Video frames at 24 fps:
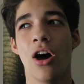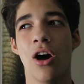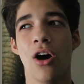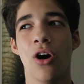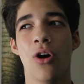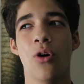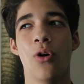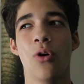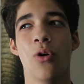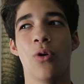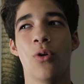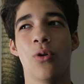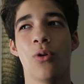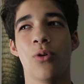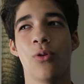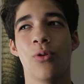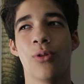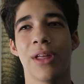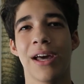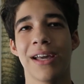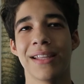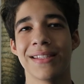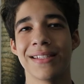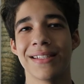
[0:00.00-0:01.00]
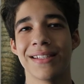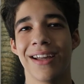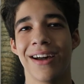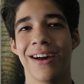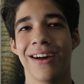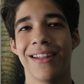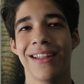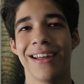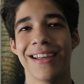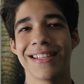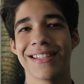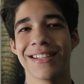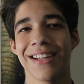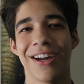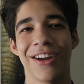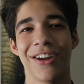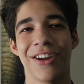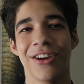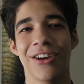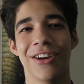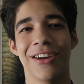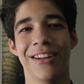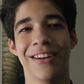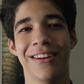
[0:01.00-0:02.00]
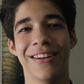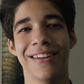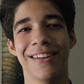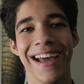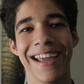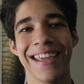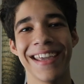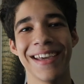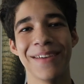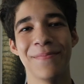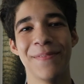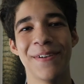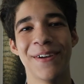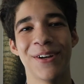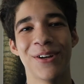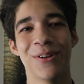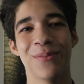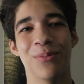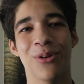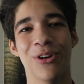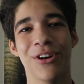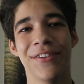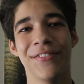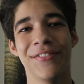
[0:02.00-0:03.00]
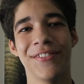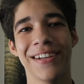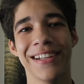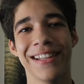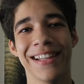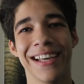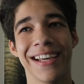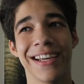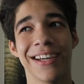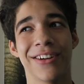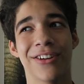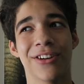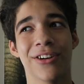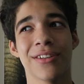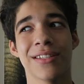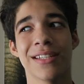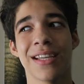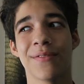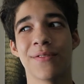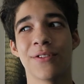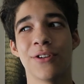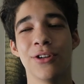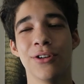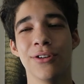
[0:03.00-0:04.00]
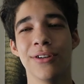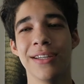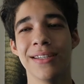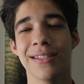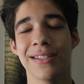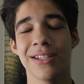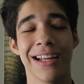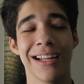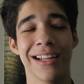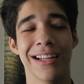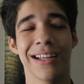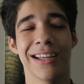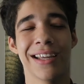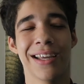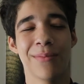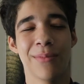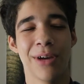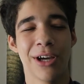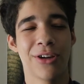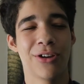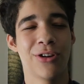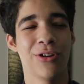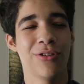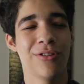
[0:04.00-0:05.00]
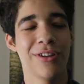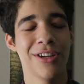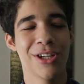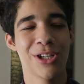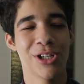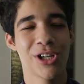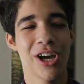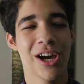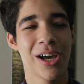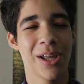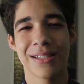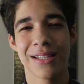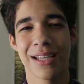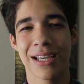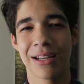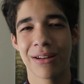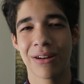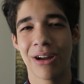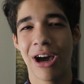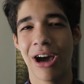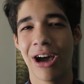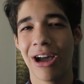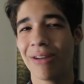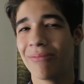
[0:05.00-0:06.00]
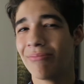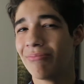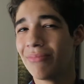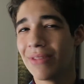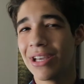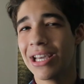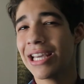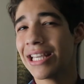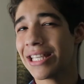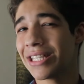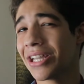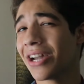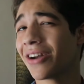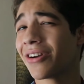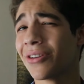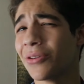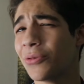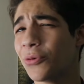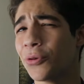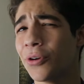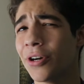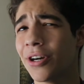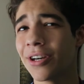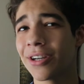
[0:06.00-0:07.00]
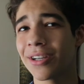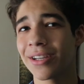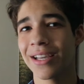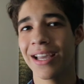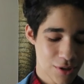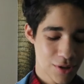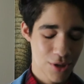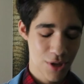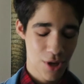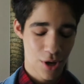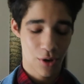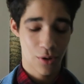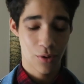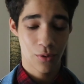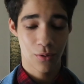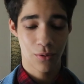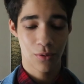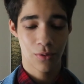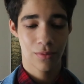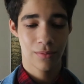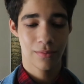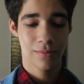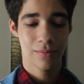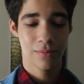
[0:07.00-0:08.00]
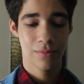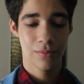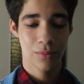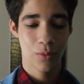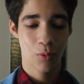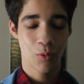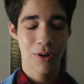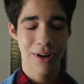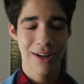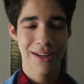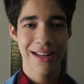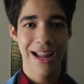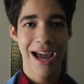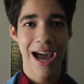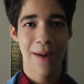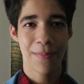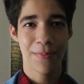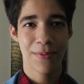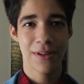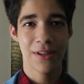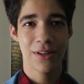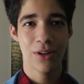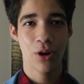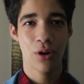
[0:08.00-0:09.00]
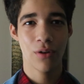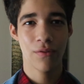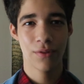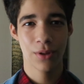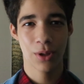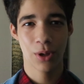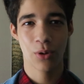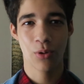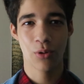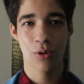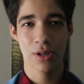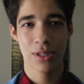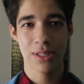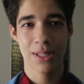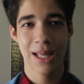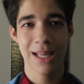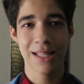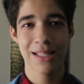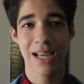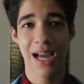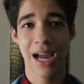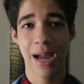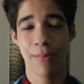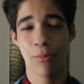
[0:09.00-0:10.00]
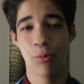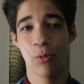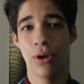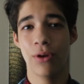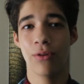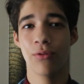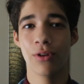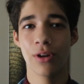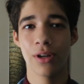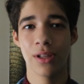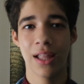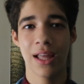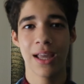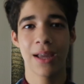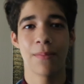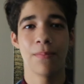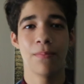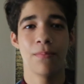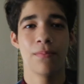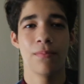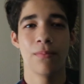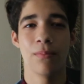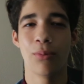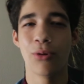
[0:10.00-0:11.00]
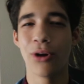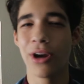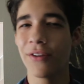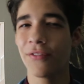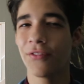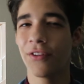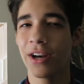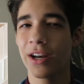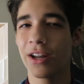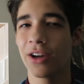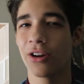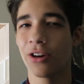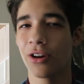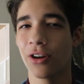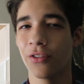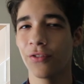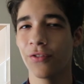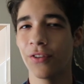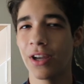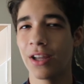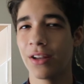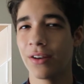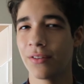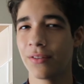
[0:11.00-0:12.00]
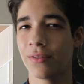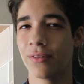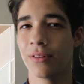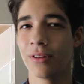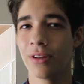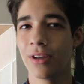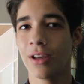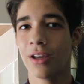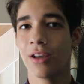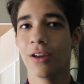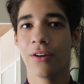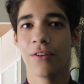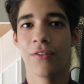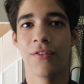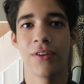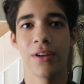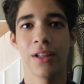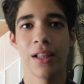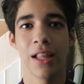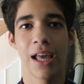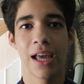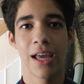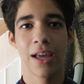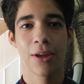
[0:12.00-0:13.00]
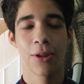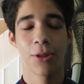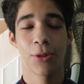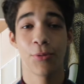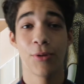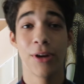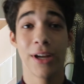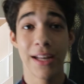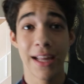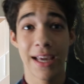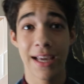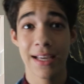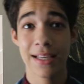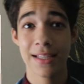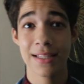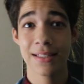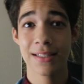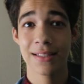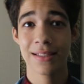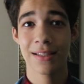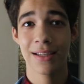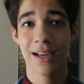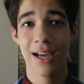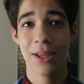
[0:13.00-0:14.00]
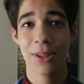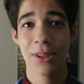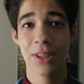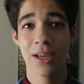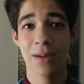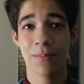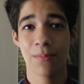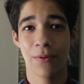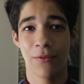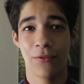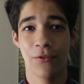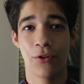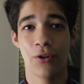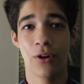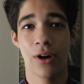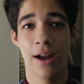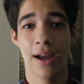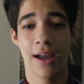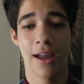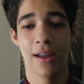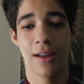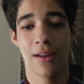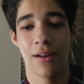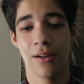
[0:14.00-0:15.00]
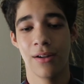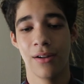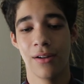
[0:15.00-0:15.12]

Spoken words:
oh, that's not good. I can't be her boyfriend. Like, girls have cooties, I didn't get my cootie shot. It's like it's not gonna work. So what had happened over the course of that time, we were like boyfriend and girlfriend for like 3 days, I think, before I